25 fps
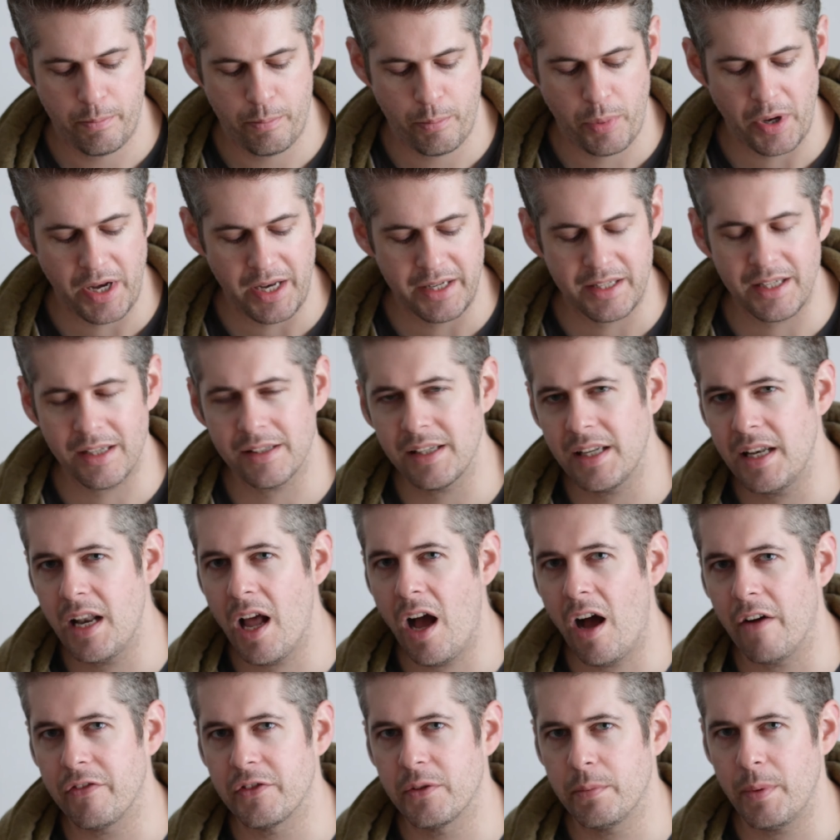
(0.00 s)
But it does
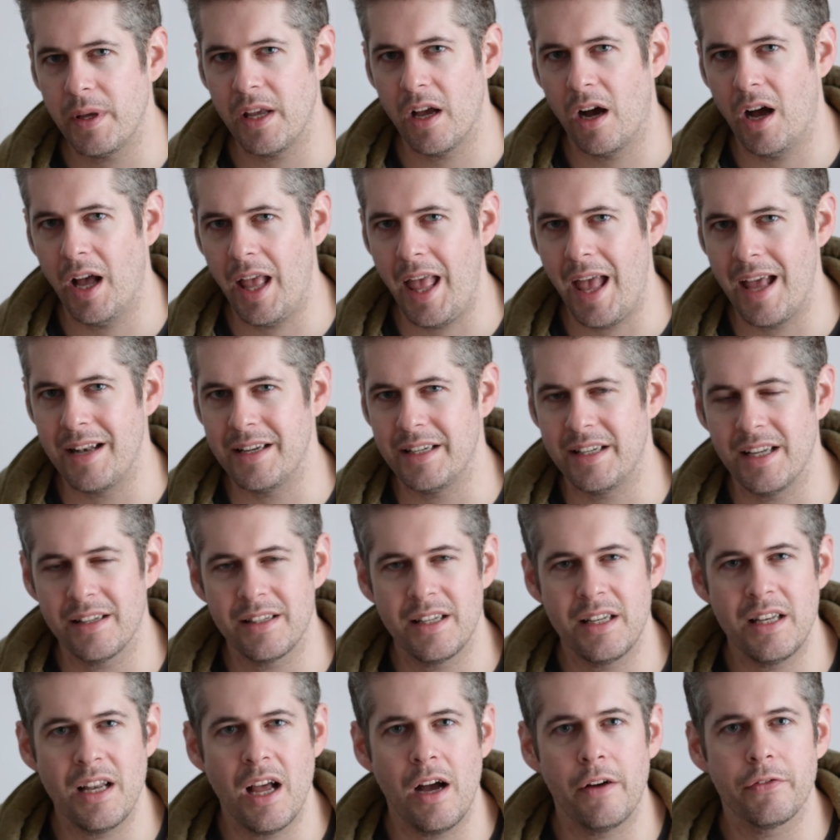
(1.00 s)
enough to be high end. It does
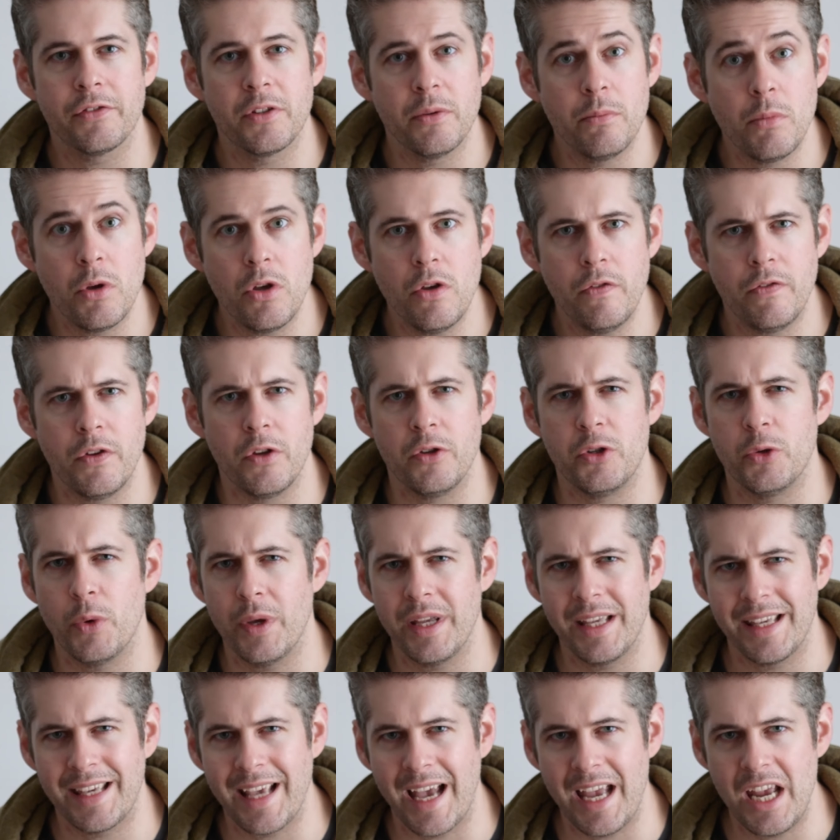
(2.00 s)
enough to move you, to
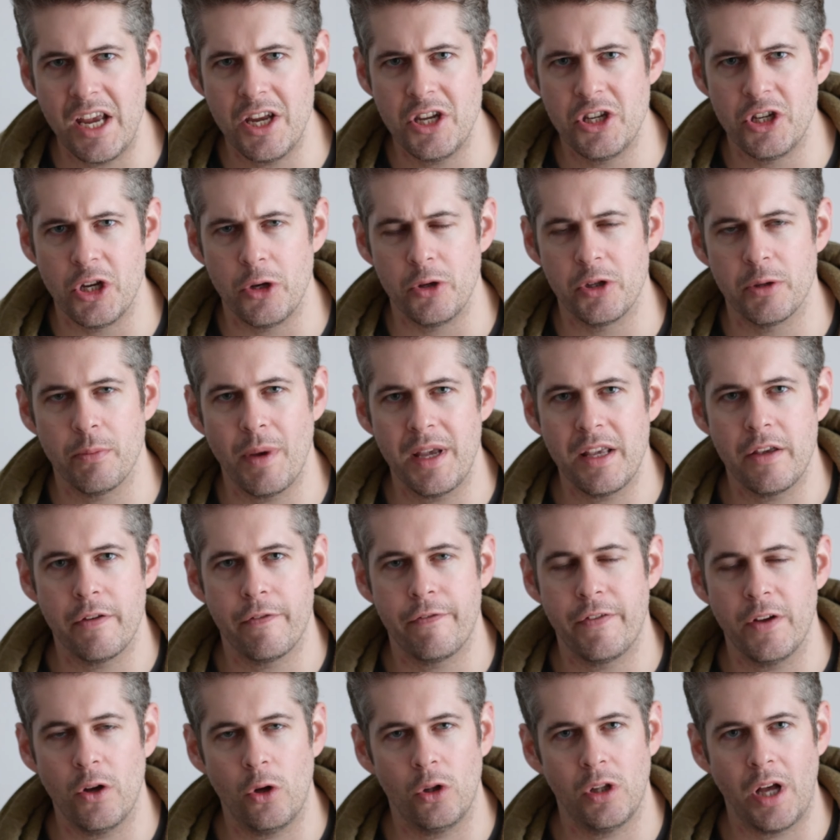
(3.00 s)
engage you, to make you
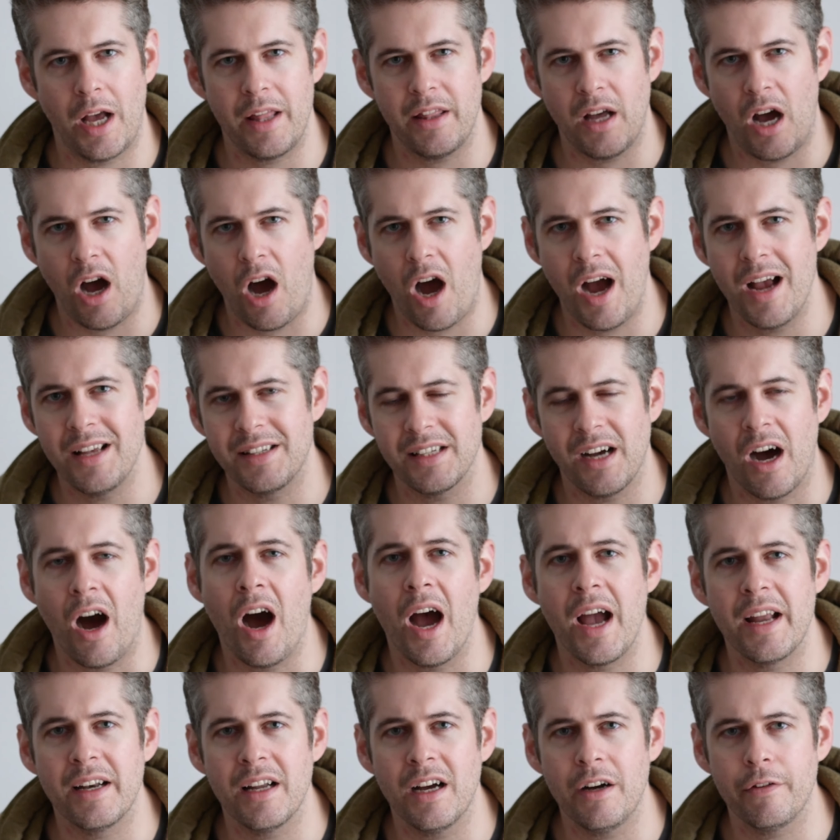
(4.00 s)
feel like the highs are
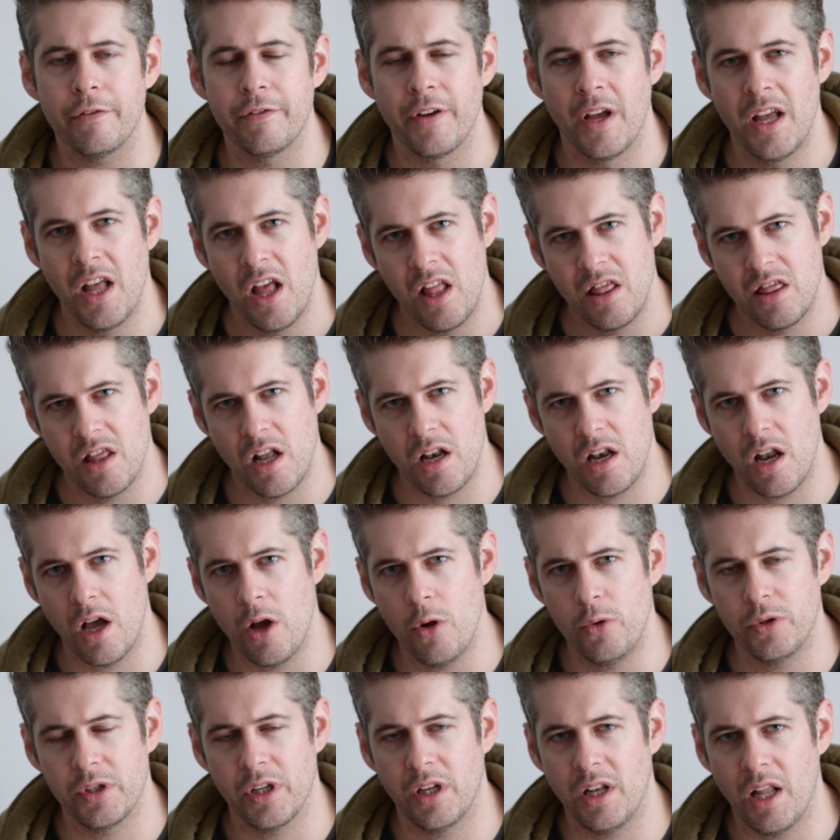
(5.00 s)
high enough, the
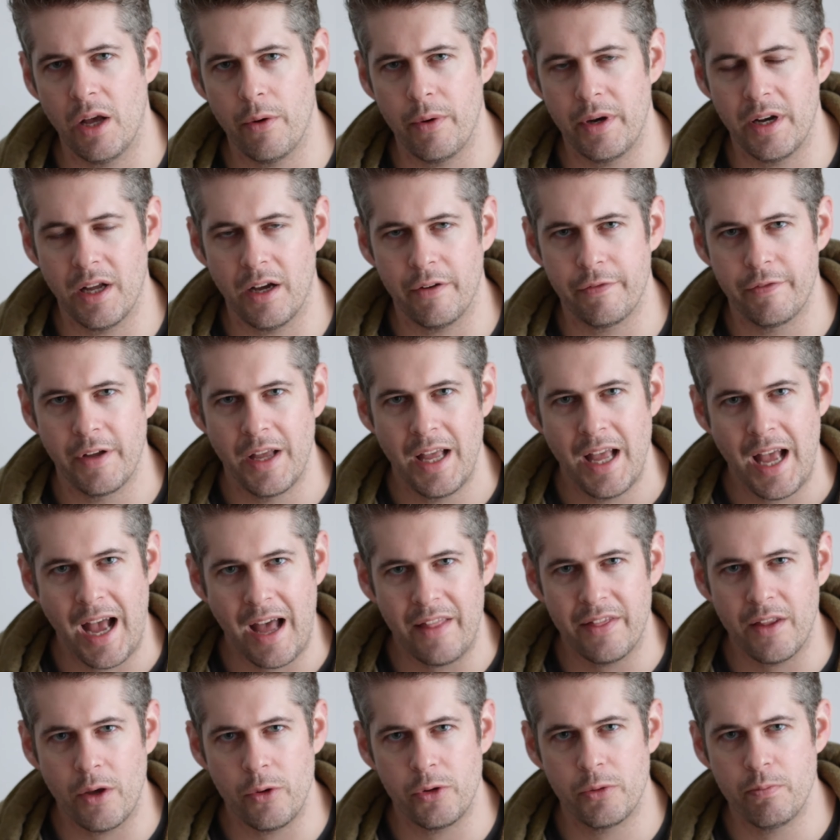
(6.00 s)
lows are low enough,
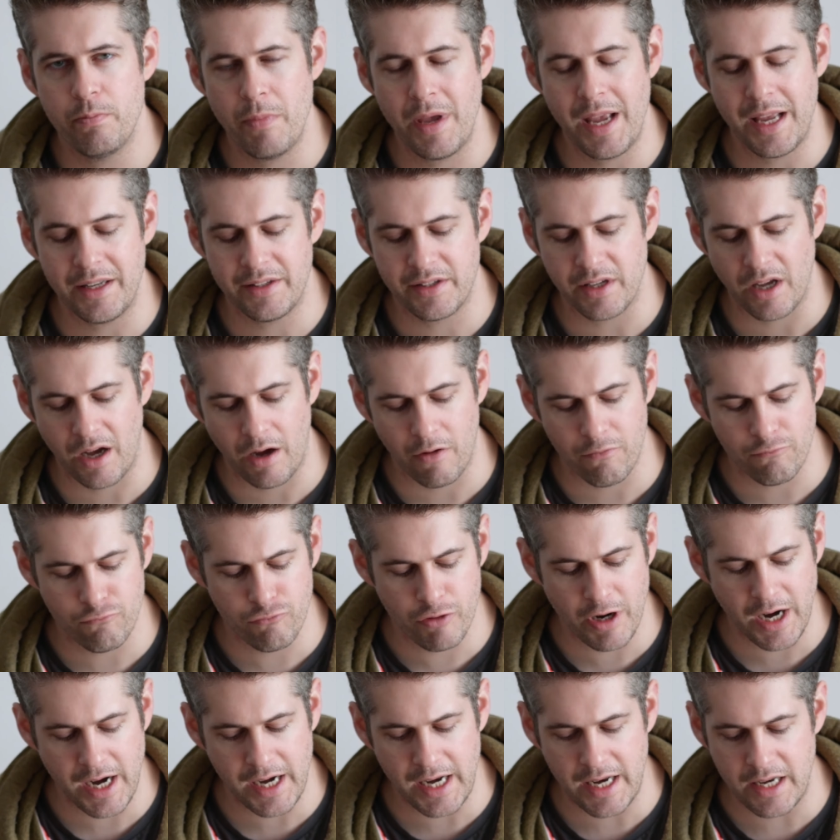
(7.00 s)
and those mids are
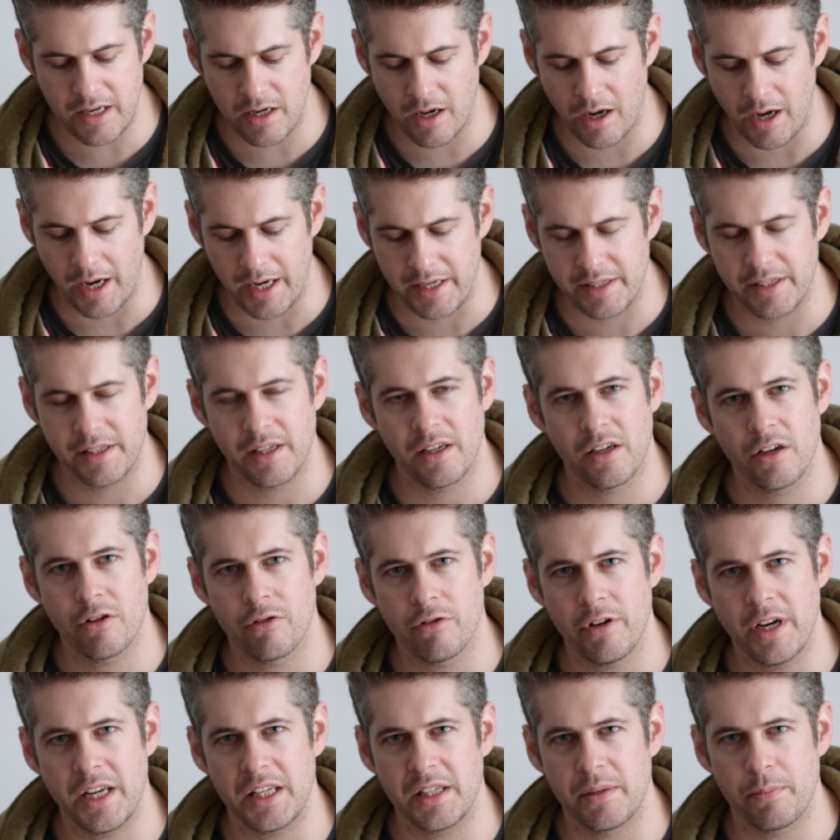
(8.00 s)
really nice,
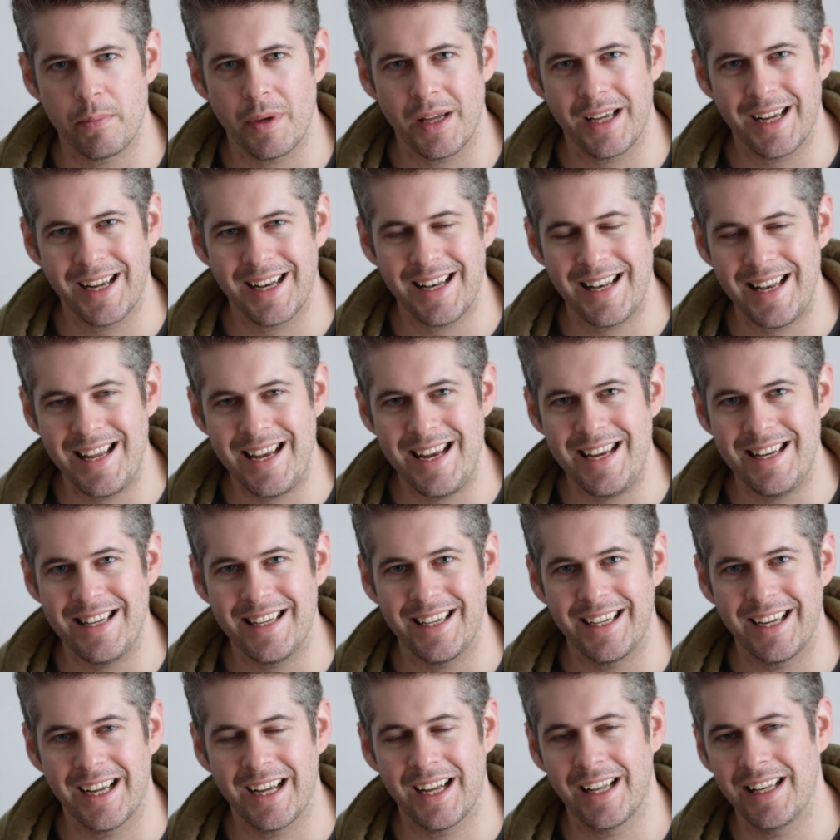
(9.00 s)
crisp, clean,
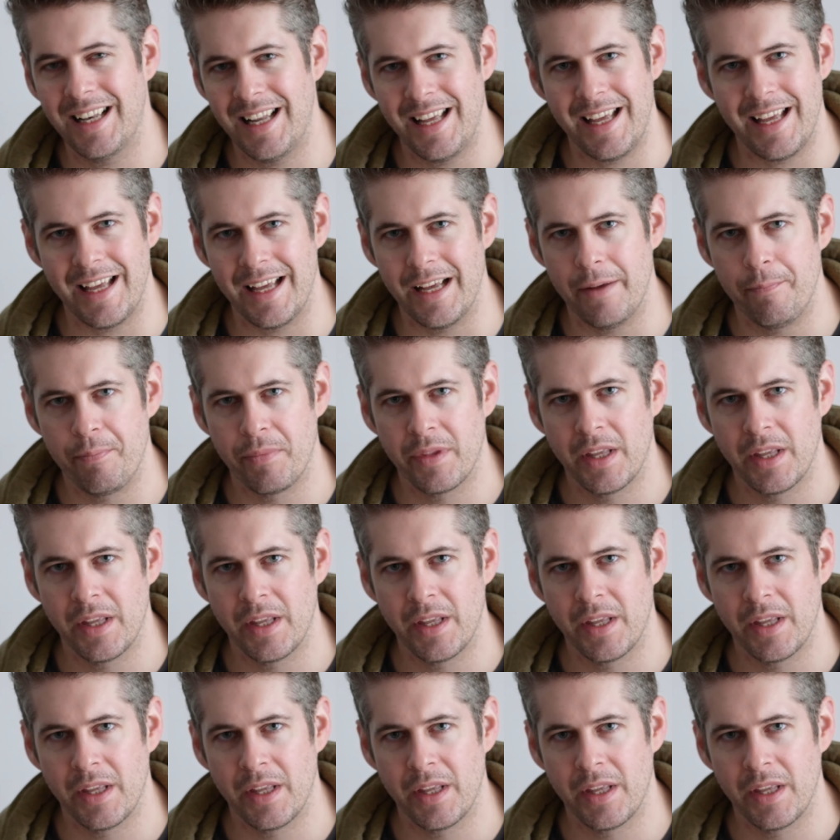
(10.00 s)
and clear.